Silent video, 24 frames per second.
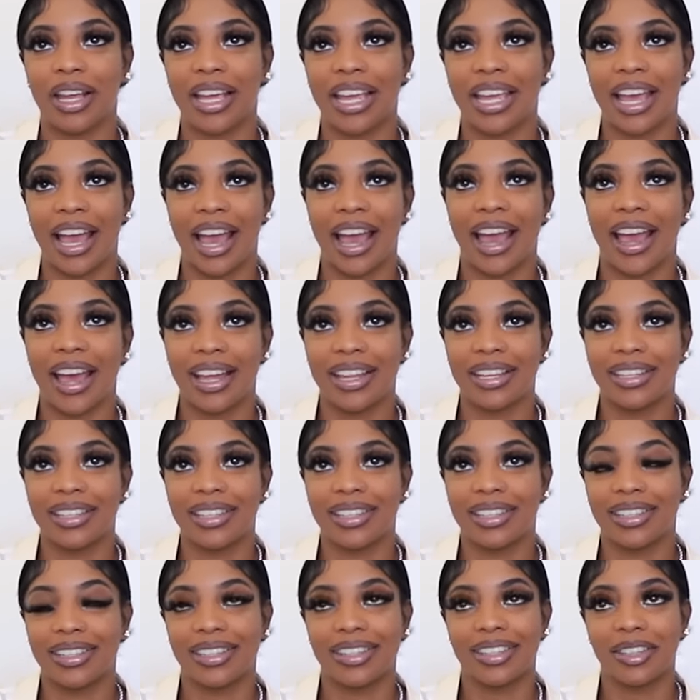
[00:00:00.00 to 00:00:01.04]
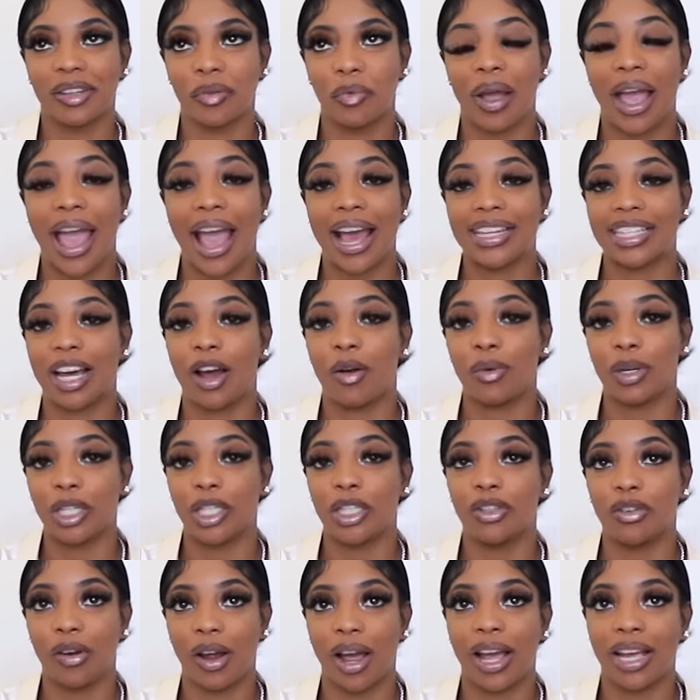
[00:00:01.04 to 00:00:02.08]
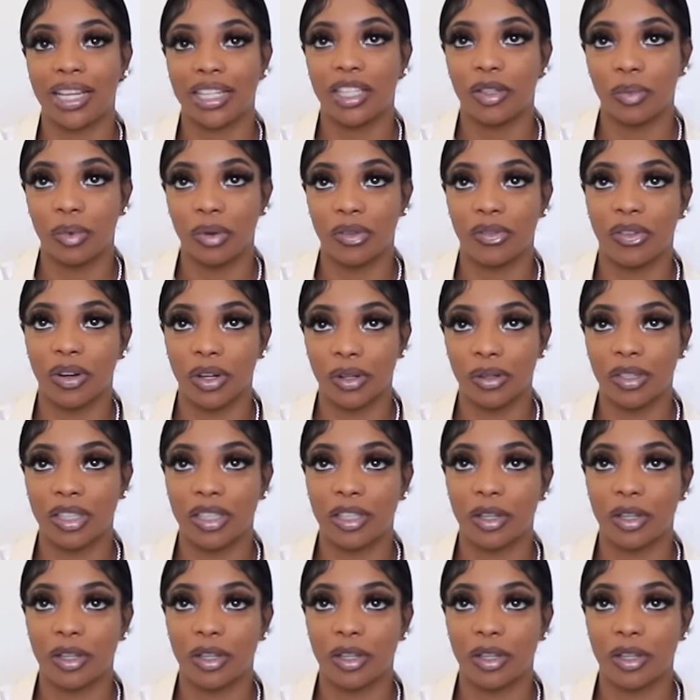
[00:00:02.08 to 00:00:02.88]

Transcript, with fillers: gas as I was trying to reverse.